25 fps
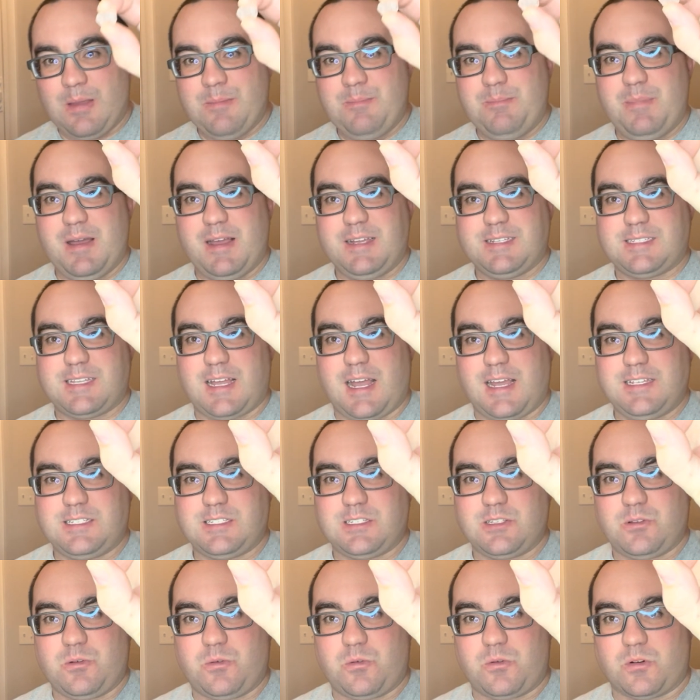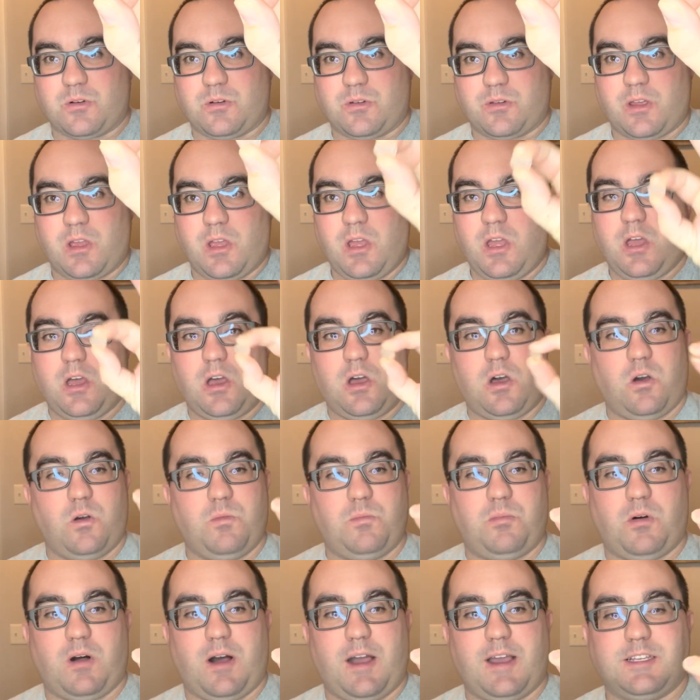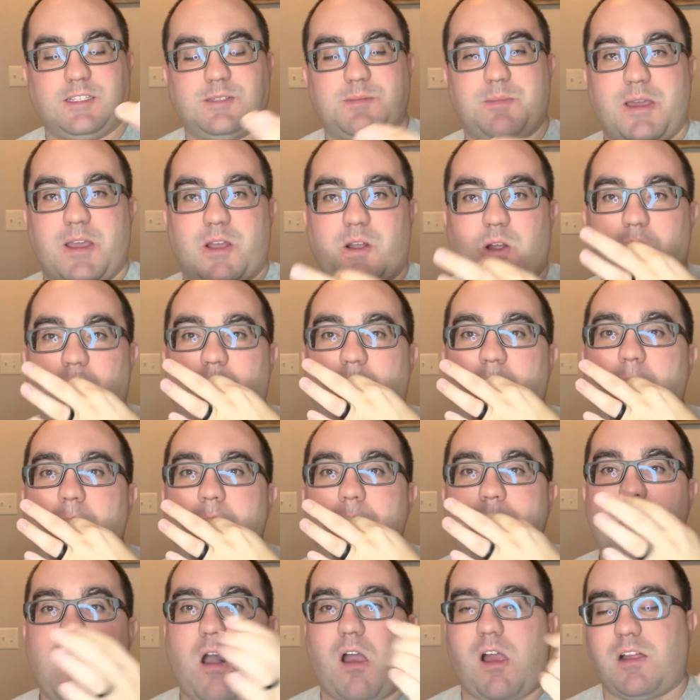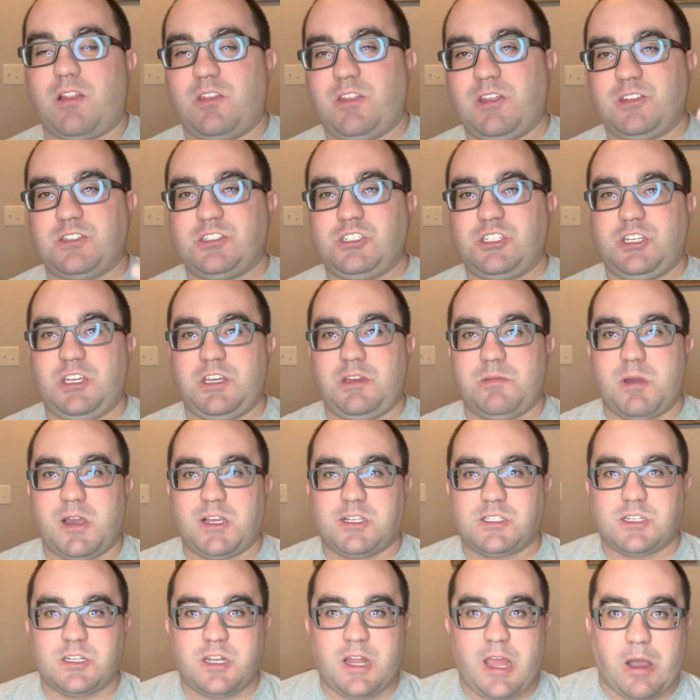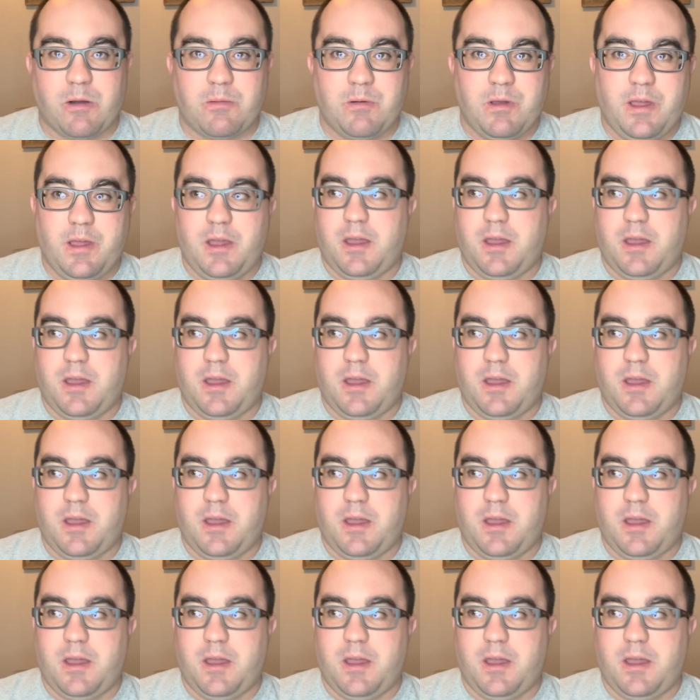best ice in the world. Opal Ice Maker. I think GE makes it now.